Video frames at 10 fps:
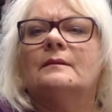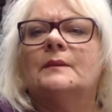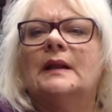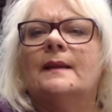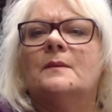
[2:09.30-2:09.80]

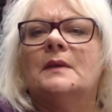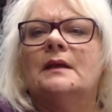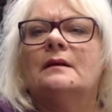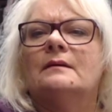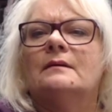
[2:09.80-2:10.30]
Right, let me
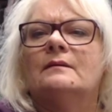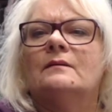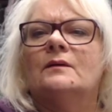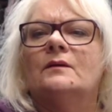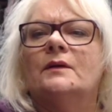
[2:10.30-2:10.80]
get into
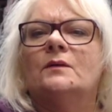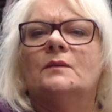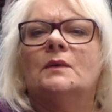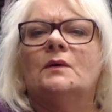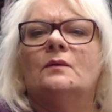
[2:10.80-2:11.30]
studio
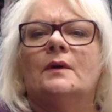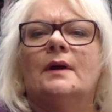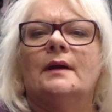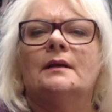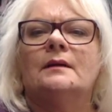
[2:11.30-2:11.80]
mode where
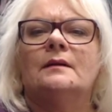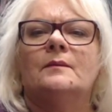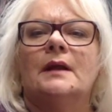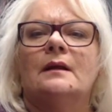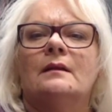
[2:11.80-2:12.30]
I can
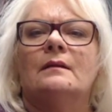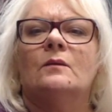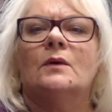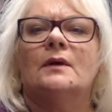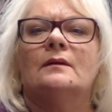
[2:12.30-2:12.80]
make the
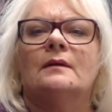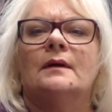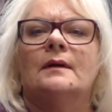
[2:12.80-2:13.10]
one.